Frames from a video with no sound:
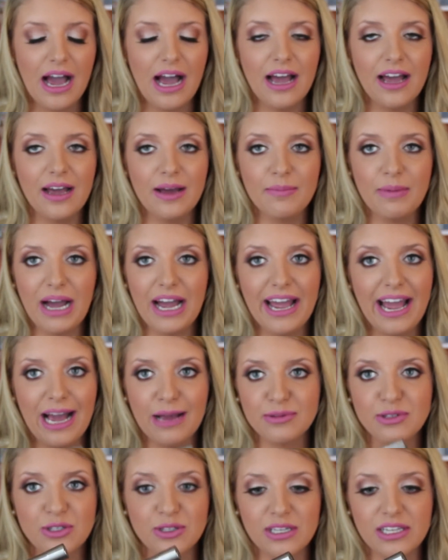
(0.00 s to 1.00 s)
I
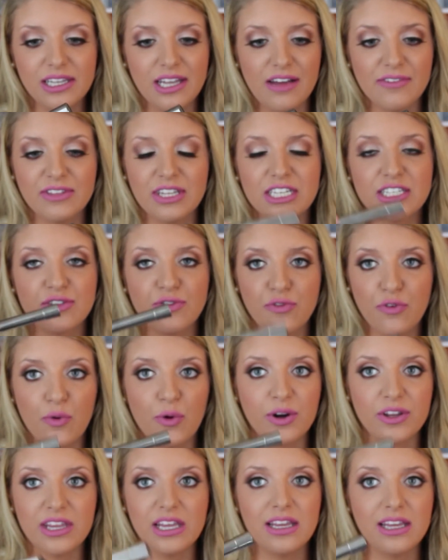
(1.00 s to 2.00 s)
absolutely love this
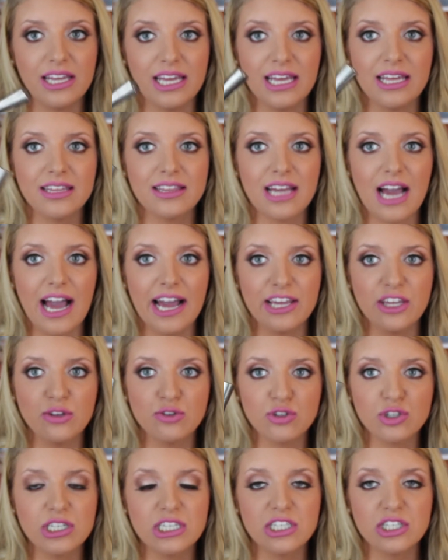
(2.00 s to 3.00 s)
for the length. I
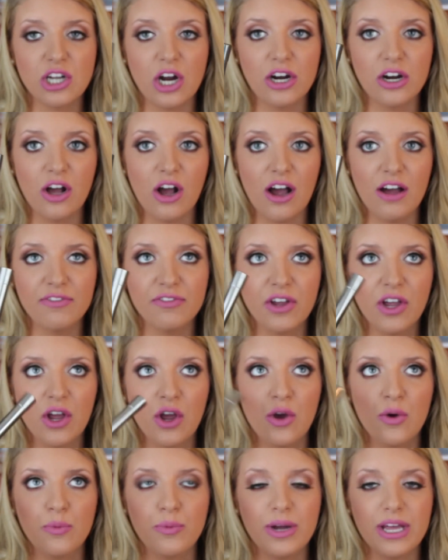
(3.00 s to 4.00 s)
usually start off
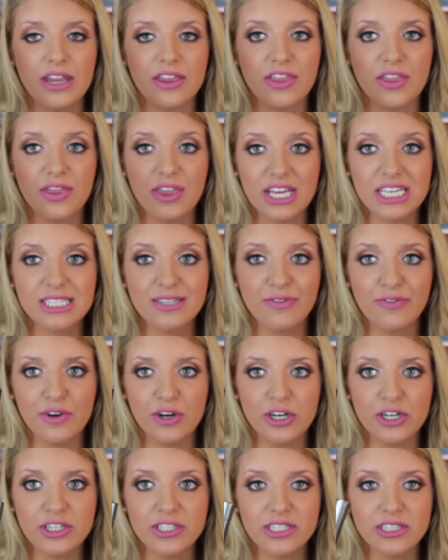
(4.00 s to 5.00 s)
with this
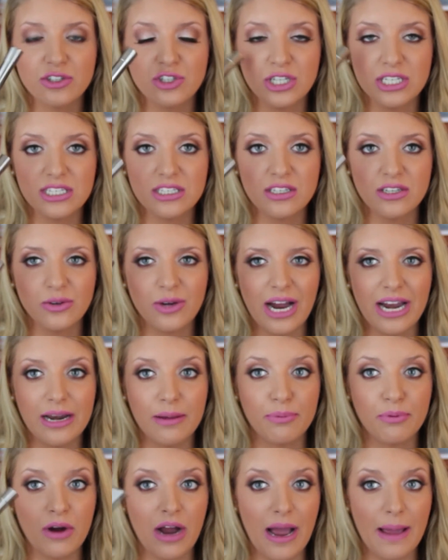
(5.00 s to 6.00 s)
first just to
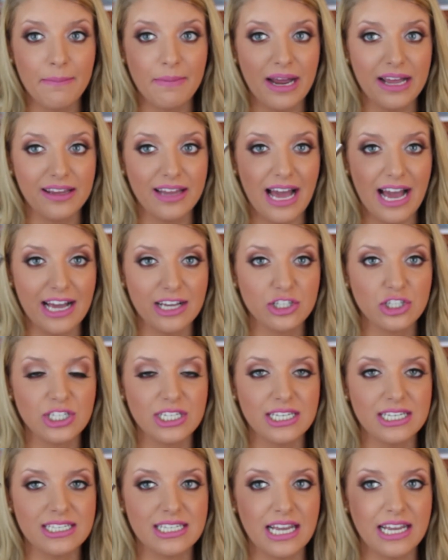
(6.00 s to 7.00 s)
kind of prime my
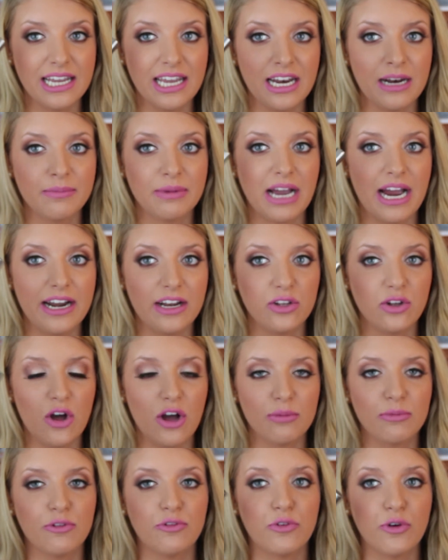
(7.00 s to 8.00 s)
lashes and get them kind of
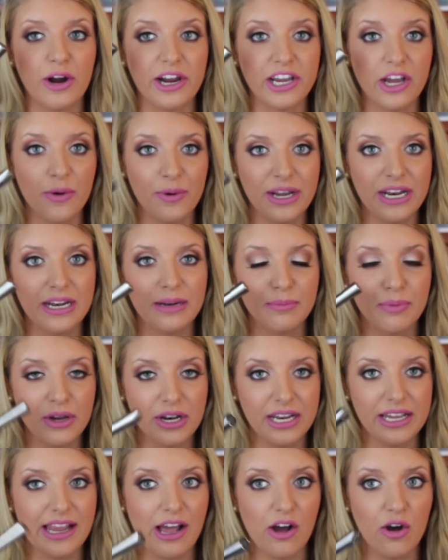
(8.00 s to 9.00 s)
long before I go in and
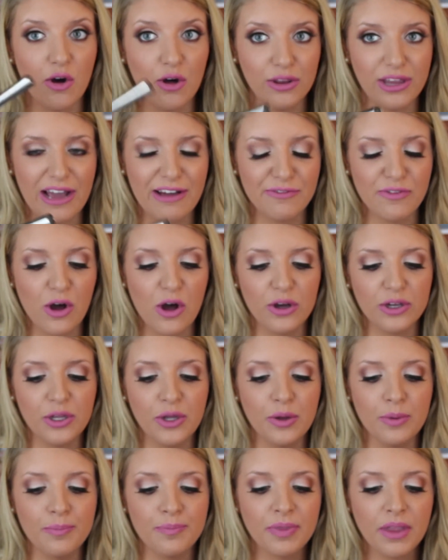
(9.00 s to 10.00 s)
put in all that
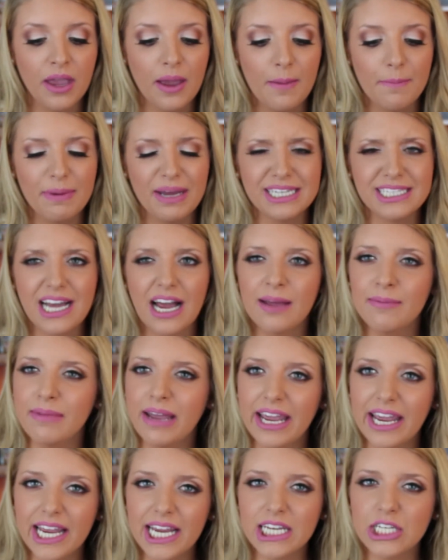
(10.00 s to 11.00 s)
volume. But I
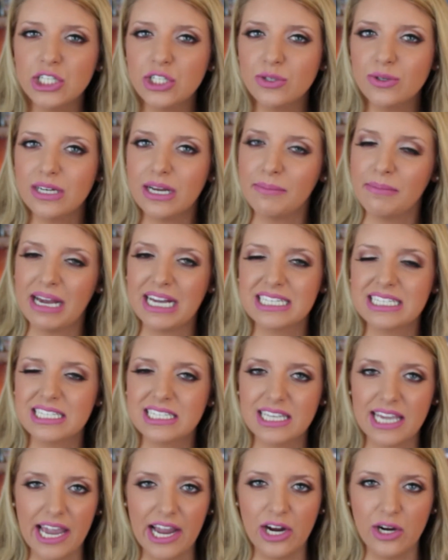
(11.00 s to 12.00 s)
may do a
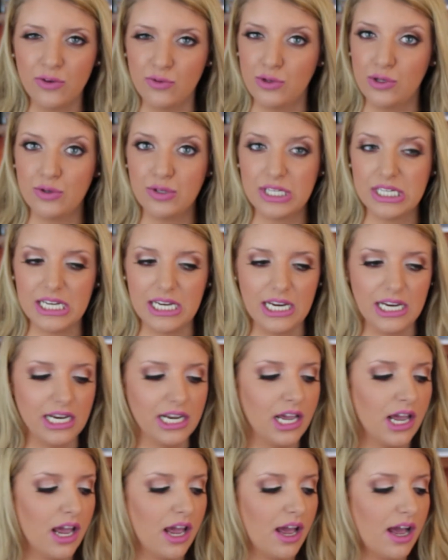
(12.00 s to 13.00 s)
mascara
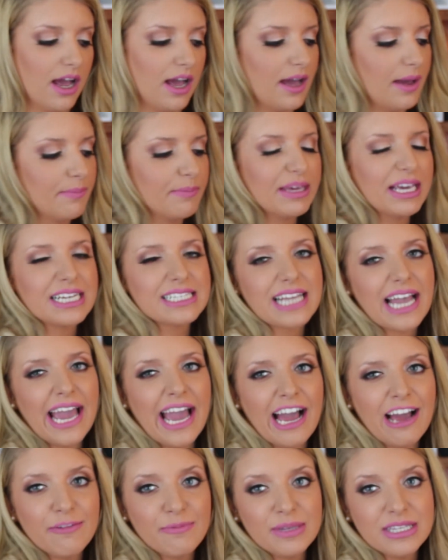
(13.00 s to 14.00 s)
routine because I
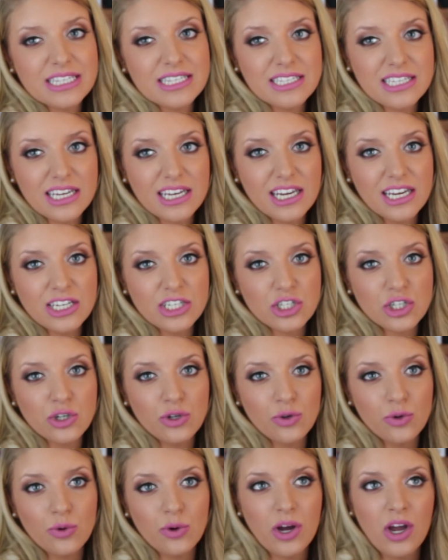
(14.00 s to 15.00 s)
have been sticking
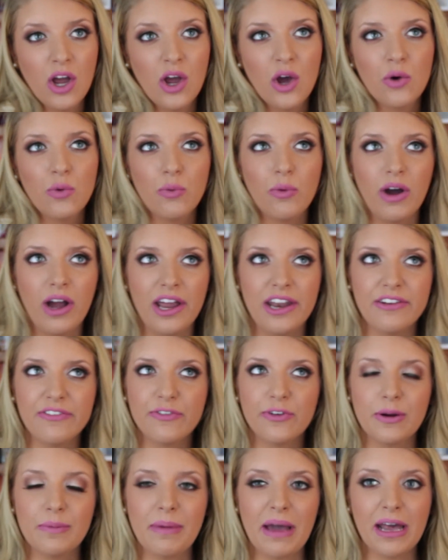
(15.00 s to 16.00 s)
to one
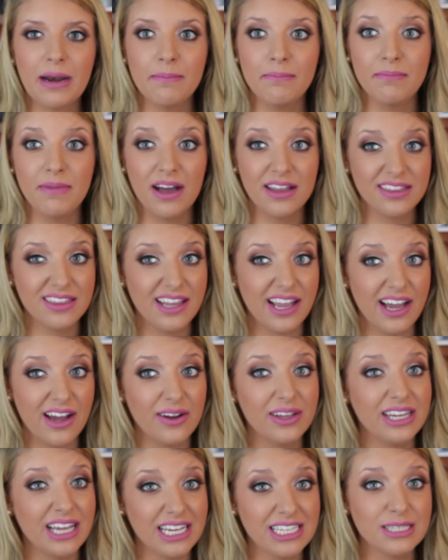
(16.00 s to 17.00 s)
for about a month
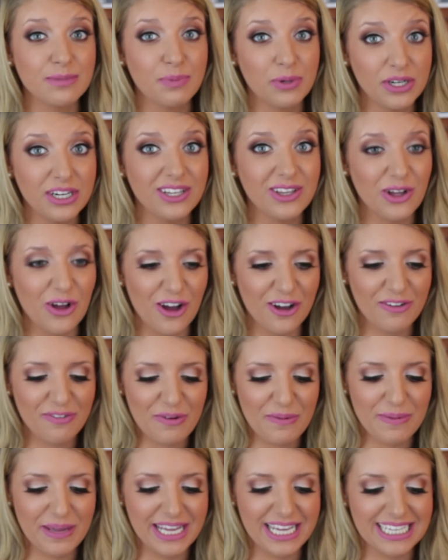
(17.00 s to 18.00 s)
now, and that's pretty long
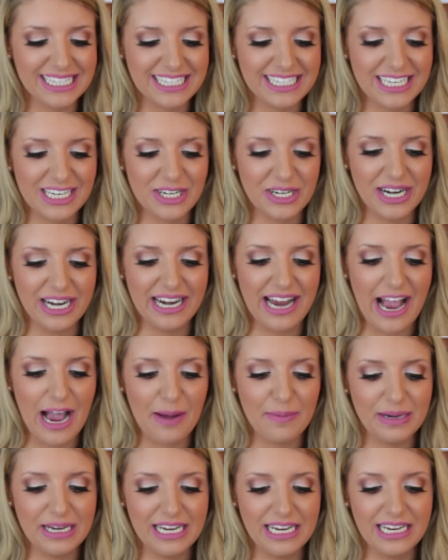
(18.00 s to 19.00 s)
for me considering
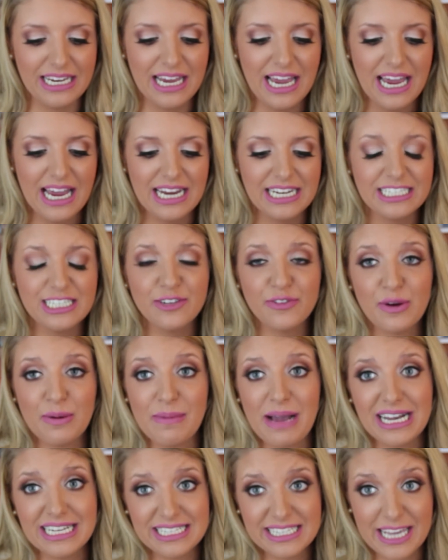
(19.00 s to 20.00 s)
how many
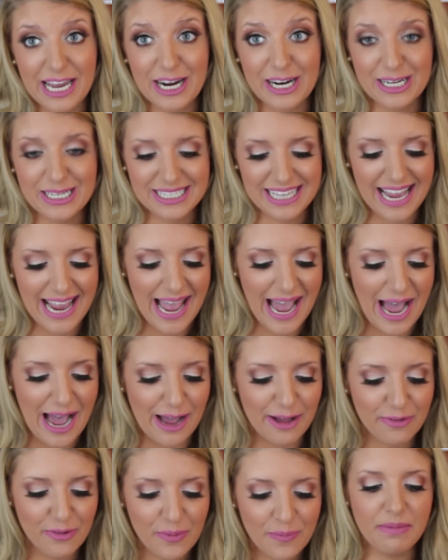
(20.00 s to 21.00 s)
different mascaras I
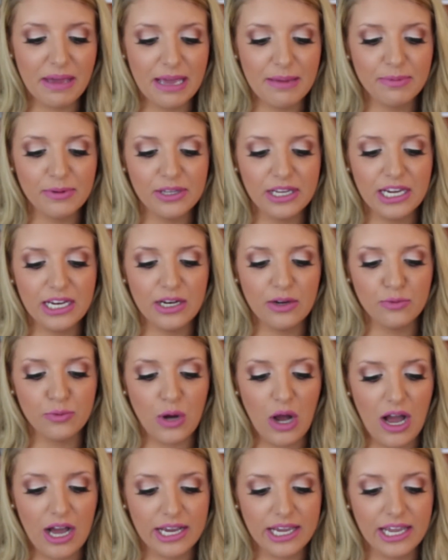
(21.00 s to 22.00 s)
have. Maybelline
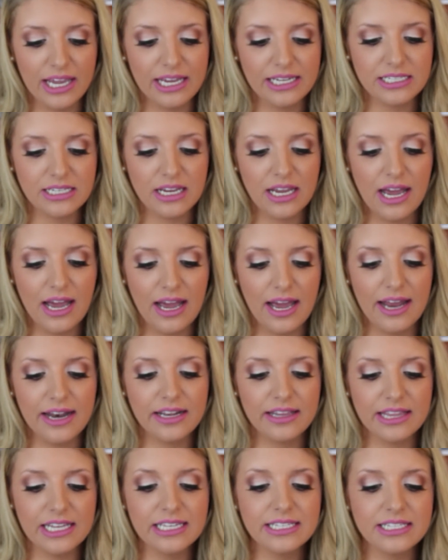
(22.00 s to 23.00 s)
Rocket,
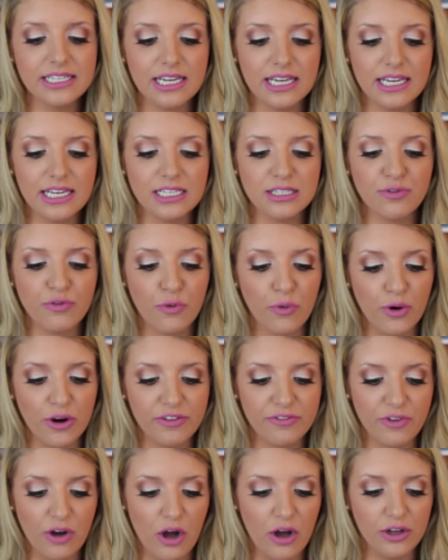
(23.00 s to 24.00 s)
and this is
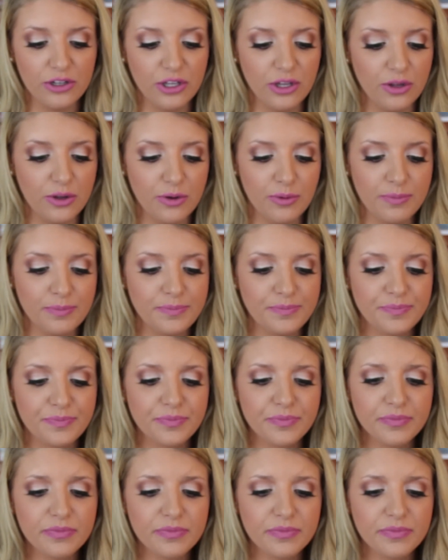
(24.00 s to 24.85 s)
for volume.